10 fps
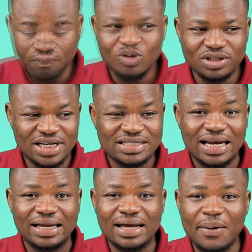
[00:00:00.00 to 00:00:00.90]
So just
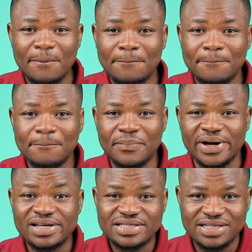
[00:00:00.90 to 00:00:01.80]
like the
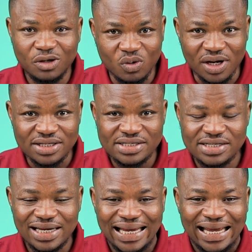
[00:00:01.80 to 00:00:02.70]
b
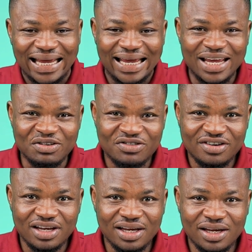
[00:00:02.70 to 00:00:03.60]
sequence in
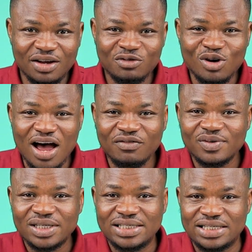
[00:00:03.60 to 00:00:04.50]
Twi, if you
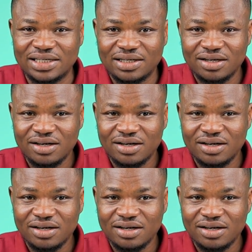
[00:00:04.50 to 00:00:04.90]
have d